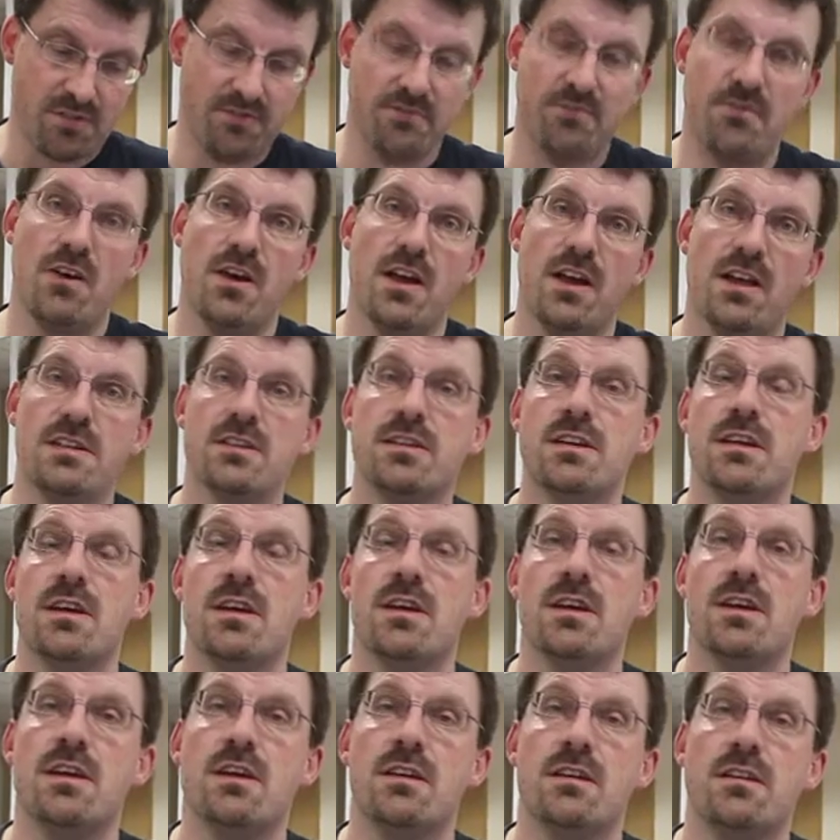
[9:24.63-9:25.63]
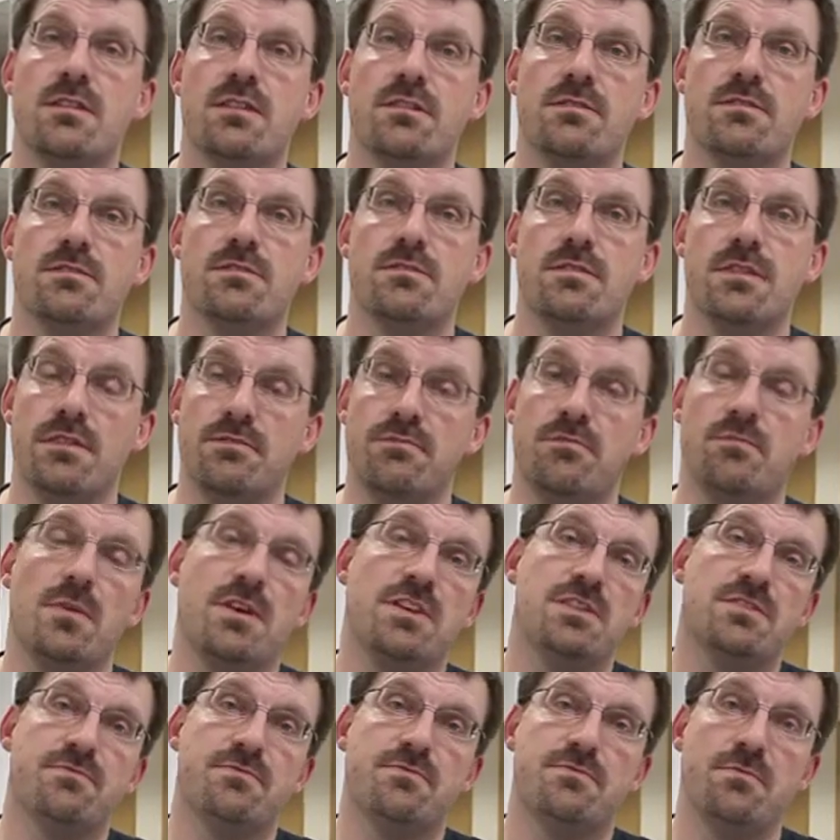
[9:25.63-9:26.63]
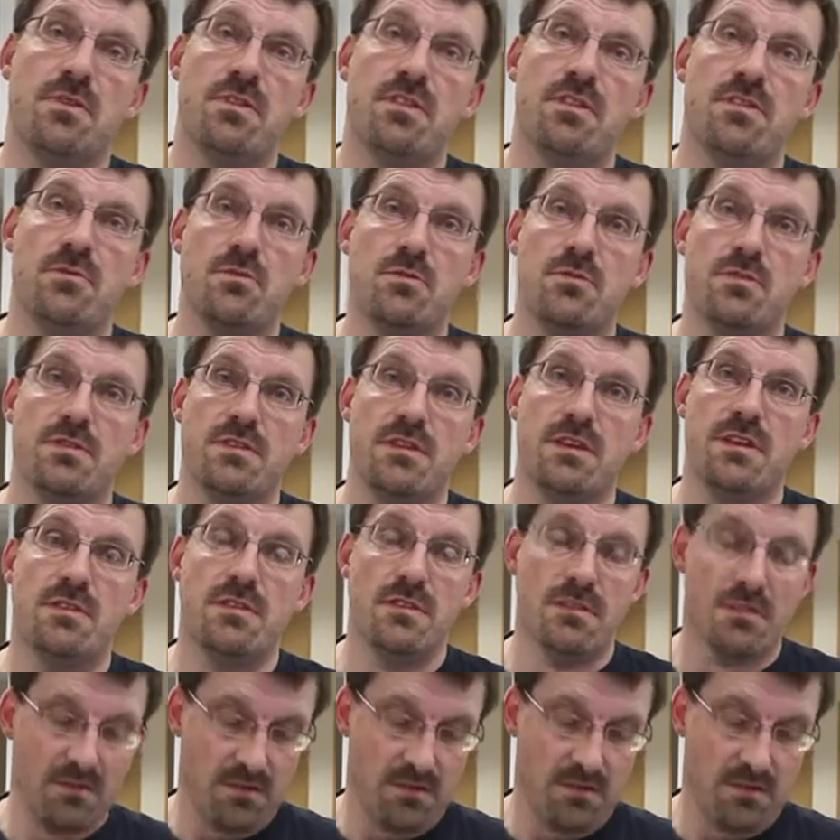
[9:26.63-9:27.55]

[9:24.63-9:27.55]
find information from other sources